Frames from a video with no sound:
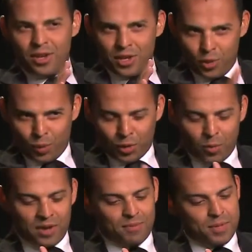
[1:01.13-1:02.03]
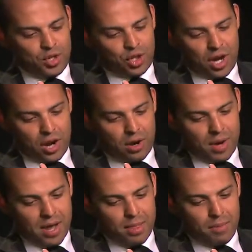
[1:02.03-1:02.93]
You work with Michelle
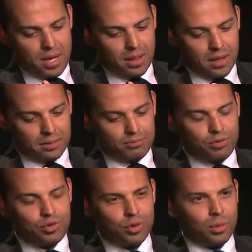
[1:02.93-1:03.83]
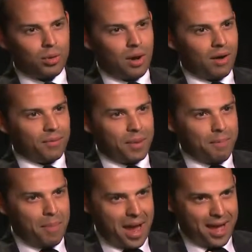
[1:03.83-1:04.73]
and Mila, two of the
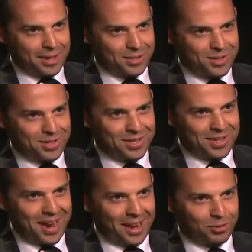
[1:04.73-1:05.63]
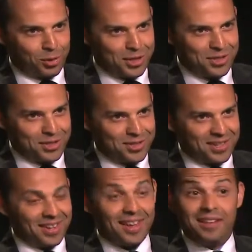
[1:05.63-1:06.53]
best actresses
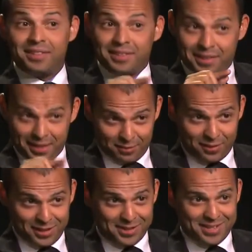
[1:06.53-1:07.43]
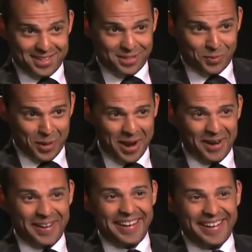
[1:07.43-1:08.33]
and toughest as
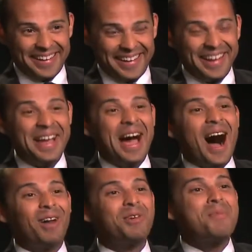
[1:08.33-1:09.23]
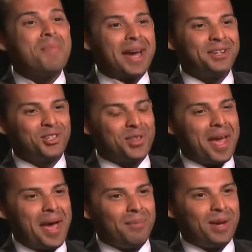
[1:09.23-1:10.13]
well. How do you manage
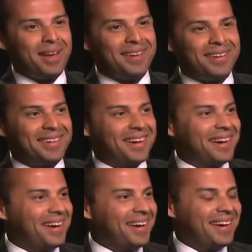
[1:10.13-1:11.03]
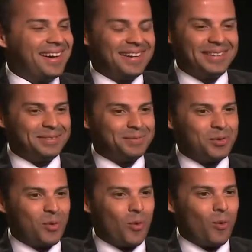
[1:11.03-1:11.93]
them, and
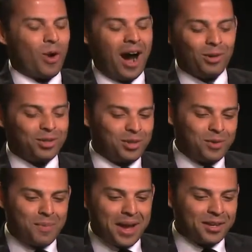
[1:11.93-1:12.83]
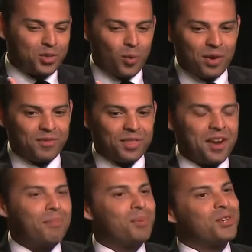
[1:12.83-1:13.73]
how do you manage with
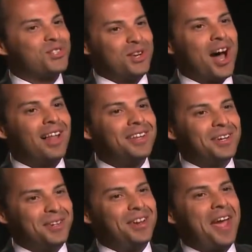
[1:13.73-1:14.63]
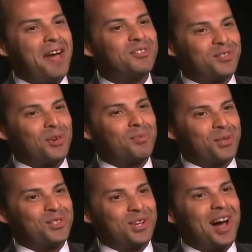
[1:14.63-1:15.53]
their personality? They have strong
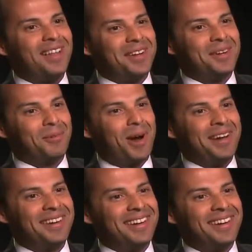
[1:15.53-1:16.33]
personality, right?